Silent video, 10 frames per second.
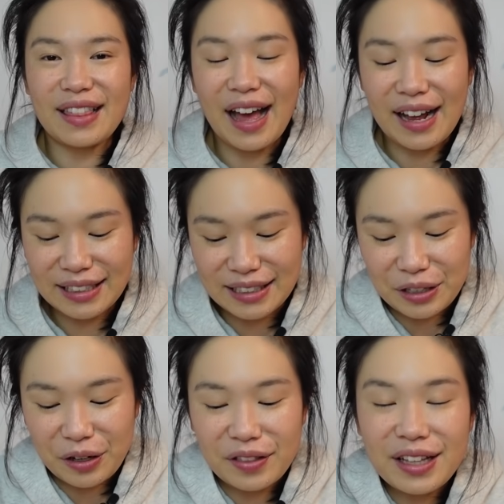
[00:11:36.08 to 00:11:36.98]
that,
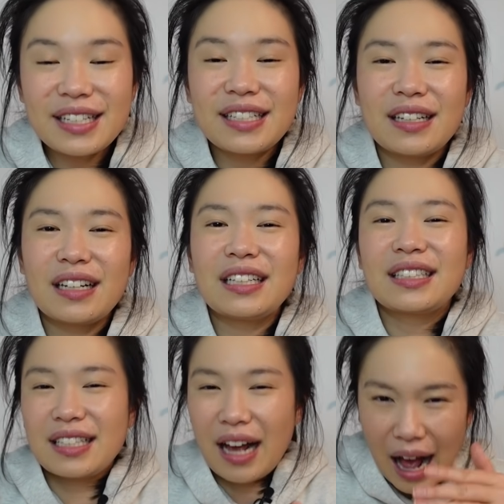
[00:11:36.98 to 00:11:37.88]
this
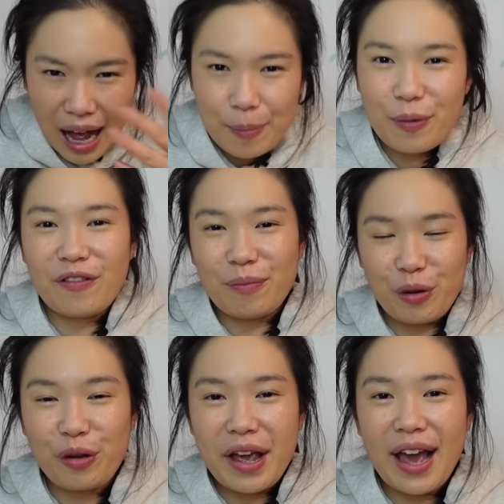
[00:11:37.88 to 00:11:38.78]
type of
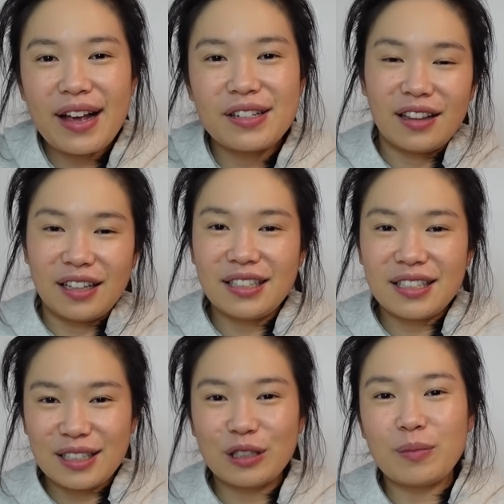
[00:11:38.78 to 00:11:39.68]
mooncakes, this is
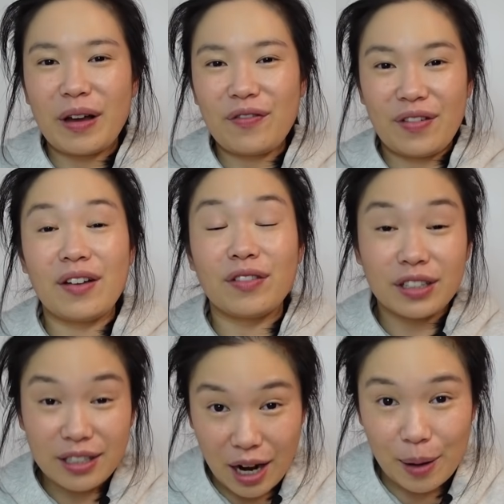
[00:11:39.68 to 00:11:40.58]
still my
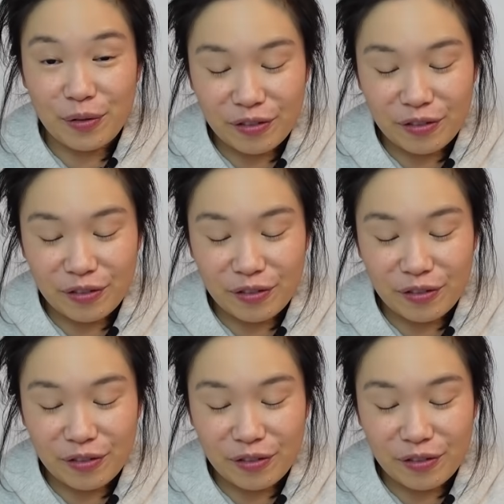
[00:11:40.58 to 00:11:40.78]
favorite type